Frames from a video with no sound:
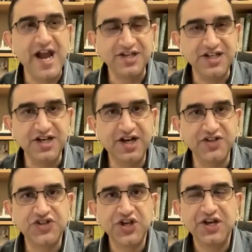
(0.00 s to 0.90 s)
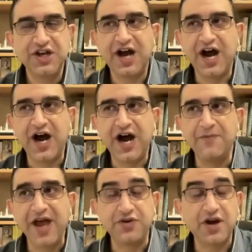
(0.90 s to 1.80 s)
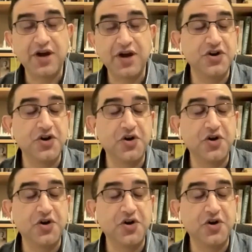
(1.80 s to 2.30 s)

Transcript: ideas that